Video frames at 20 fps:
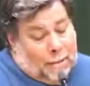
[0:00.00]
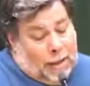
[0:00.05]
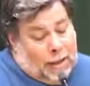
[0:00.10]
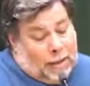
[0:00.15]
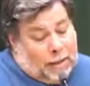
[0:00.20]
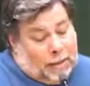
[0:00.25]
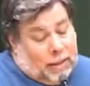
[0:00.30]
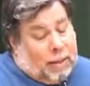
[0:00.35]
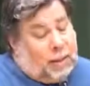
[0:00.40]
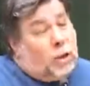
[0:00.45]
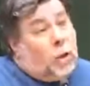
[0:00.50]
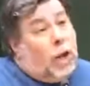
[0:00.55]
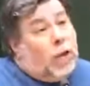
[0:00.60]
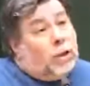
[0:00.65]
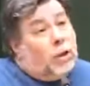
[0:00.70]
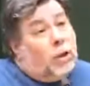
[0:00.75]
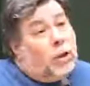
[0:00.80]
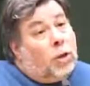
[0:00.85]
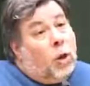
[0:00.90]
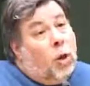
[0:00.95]
But uh, so I
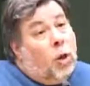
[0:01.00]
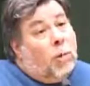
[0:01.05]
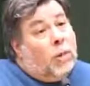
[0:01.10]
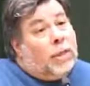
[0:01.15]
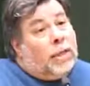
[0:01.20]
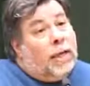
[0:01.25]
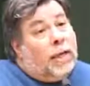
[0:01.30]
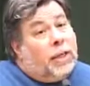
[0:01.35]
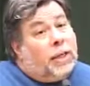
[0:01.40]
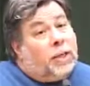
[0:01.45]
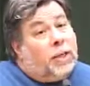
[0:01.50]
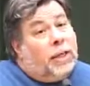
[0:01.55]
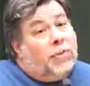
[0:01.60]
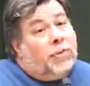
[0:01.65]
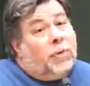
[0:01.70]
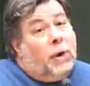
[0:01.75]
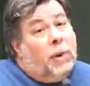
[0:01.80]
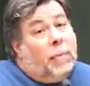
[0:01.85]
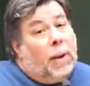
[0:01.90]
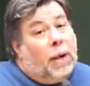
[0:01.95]
took home a data sheet
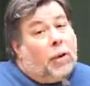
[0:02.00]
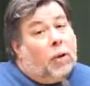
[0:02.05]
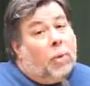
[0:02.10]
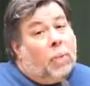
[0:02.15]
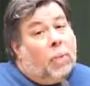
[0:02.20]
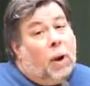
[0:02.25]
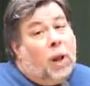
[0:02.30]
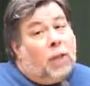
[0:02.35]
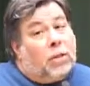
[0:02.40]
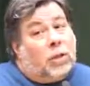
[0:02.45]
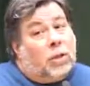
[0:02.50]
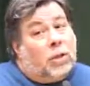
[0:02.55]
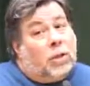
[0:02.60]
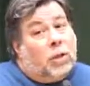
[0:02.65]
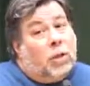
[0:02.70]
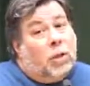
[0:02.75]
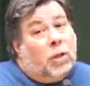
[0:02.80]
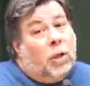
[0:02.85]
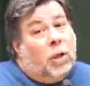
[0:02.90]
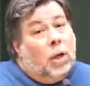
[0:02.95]
for a
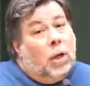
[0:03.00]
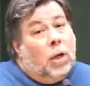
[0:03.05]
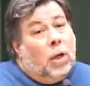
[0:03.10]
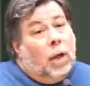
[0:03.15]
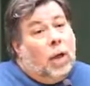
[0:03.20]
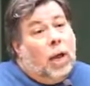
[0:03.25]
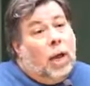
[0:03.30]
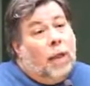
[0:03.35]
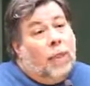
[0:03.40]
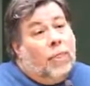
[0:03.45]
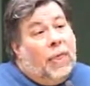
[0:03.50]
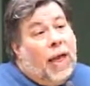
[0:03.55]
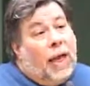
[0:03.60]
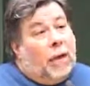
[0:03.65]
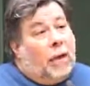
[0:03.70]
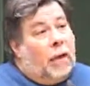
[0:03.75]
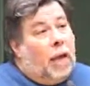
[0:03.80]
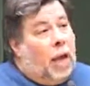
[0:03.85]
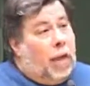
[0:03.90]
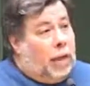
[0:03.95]
microprocessor, and
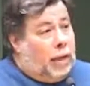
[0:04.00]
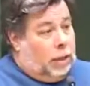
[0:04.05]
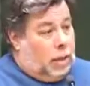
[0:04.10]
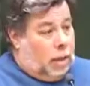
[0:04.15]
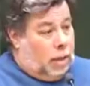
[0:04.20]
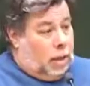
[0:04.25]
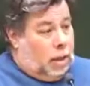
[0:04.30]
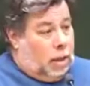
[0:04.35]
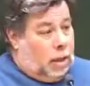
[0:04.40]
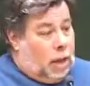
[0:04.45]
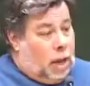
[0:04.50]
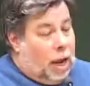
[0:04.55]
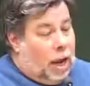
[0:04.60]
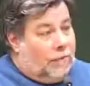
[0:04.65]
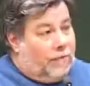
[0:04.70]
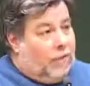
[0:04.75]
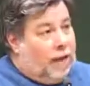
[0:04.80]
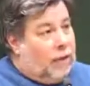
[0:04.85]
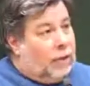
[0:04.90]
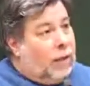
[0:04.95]
that night I
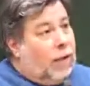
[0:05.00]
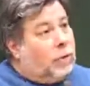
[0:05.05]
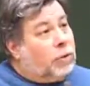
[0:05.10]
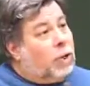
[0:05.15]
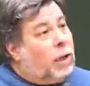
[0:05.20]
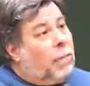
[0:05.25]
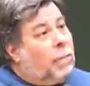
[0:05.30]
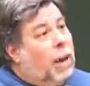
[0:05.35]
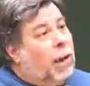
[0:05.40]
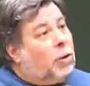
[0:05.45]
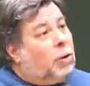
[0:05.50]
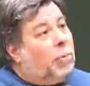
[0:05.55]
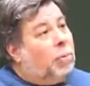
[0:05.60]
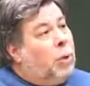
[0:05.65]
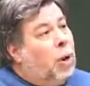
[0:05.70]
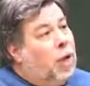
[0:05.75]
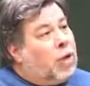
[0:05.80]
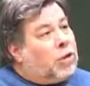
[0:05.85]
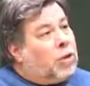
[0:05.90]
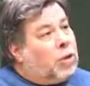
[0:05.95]
found out that a
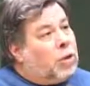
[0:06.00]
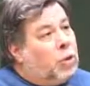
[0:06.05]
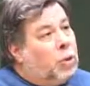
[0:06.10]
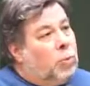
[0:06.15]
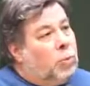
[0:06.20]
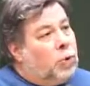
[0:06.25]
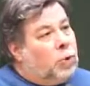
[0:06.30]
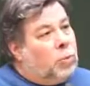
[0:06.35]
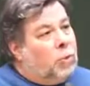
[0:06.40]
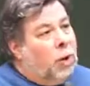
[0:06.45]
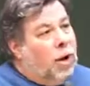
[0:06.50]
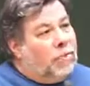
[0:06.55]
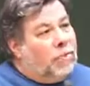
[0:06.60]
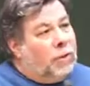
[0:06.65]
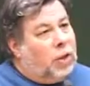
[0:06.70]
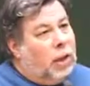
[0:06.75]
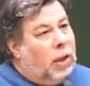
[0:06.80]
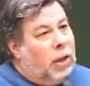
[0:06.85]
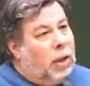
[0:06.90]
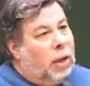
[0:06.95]
microprocessor was
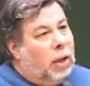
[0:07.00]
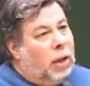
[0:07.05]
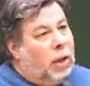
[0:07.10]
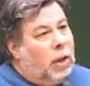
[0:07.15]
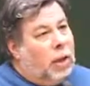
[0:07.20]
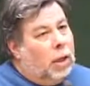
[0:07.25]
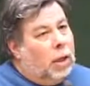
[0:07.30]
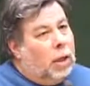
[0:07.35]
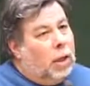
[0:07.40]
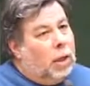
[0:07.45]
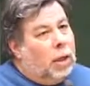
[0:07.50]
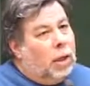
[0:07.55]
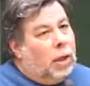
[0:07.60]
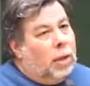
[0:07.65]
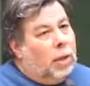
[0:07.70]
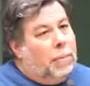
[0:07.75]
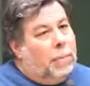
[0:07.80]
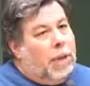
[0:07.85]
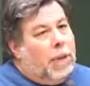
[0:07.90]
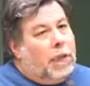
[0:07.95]
roughly
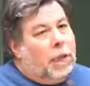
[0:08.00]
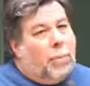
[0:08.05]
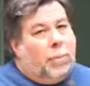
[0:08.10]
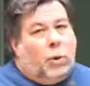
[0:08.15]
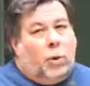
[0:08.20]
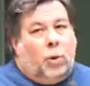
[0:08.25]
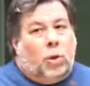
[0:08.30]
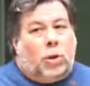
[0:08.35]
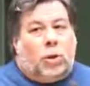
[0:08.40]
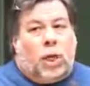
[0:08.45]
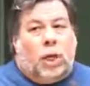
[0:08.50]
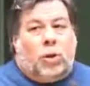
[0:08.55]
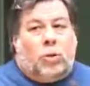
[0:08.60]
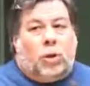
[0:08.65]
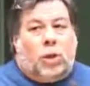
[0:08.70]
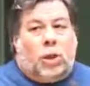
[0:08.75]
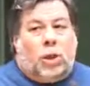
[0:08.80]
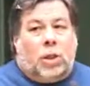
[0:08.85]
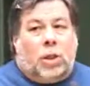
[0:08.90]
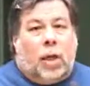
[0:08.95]
the mini computers I
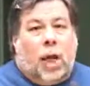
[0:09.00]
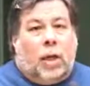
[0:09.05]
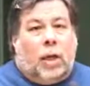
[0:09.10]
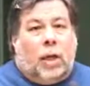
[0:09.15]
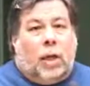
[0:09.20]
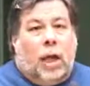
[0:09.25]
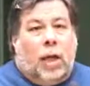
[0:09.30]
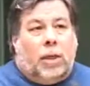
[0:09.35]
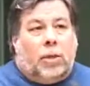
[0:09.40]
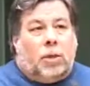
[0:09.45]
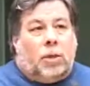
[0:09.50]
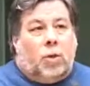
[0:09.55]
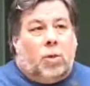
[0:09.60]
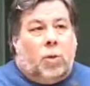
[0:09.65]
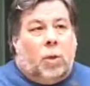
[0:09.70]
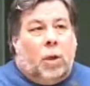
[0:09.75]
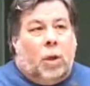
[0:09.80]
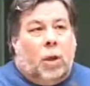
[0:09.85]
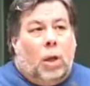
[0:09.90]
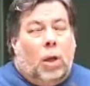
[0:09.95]
used to design in high
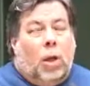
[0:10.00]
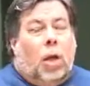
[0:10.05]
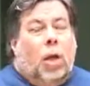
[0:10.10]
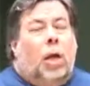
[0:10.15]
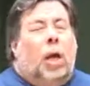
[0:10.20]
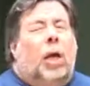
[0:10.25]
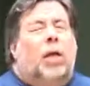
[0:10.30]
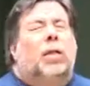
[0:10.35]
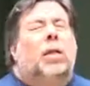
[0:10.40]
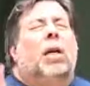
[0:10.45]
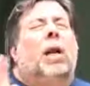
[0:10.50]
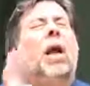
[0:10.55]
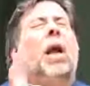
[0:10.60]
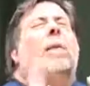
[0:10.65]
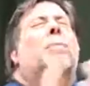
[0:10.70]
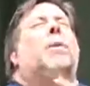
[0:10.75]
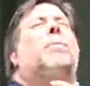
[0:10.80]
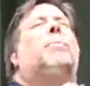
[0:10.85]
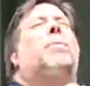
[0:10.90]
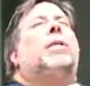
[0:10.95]
school. I said,
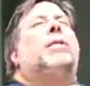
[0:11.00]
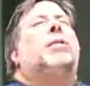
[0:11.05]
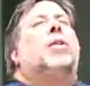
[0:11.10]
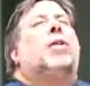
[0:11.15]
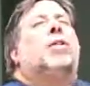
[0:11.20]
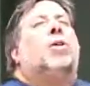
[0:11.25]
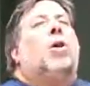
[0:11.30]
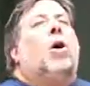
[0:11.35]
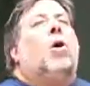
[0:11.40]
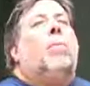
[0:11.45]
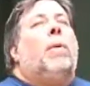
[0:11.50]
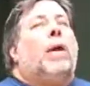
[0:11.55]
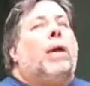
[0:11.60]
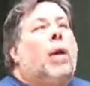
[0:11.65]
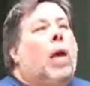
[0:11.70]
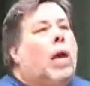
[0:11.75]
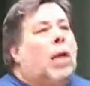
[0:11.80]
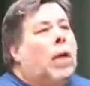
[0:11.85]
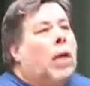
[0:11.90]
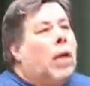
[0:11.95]
I'm in business. Oh my
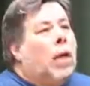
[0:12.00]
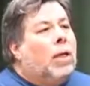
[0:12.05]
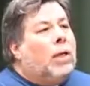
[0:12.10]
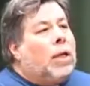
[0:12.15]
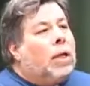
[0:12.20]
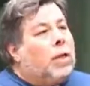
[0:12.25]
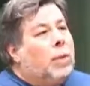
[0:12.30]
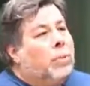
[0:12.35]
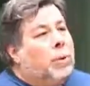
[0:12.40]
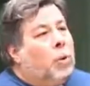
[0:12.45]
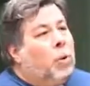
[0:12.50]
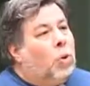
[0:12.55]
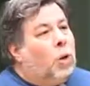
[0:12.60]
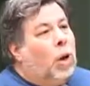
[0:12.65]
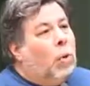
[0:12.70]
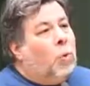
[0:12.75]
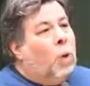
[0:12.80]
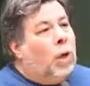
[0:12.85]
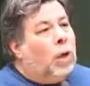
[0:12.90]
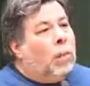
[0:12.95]
God, that computer
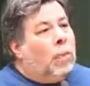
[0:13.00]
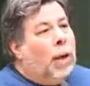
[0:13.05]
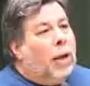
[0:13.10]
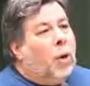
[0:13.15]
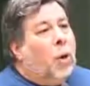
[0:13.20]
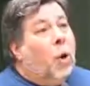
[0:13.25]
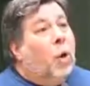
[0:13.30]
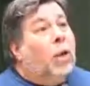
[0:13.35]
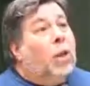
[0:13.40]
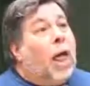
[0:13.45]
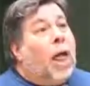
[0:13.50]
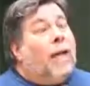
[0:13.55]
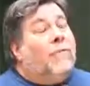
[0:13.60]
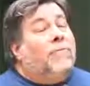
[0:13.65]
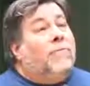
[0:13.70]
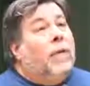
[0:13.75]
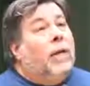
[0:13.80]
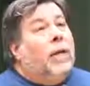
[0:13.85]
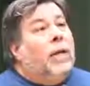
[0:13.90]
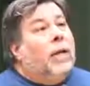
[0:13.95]
I wanted my whole
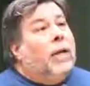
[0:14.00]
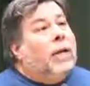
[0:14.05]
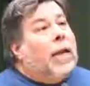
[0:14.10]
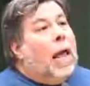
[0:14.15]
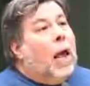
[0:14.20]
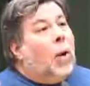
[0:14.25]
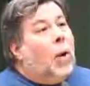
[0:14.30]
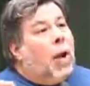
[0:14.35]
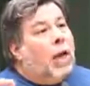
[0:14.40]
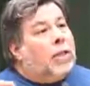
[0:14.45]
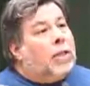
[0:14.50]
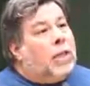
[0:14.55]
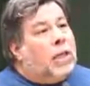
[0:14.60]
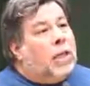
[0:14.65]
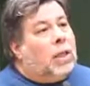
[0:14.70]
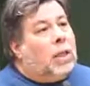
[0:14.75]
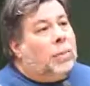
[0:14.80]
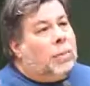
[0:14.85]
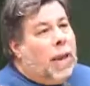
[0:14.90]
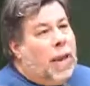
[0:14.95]
life. Now I
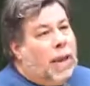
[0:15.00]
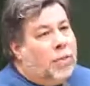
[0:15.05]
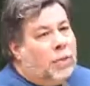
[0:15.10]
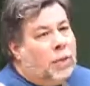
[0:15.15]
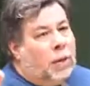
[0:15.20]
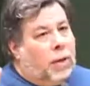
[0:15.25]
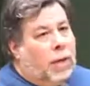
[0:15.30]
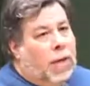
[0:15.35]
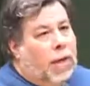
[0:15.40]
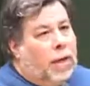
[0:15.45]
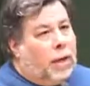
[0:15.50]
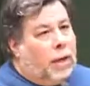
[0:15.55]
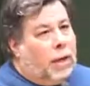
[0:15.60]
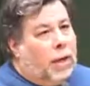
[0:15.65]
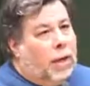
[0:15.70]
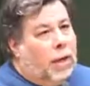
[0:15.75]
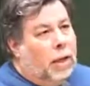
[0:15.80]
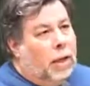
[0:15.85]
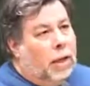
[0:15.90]
see the path to get it.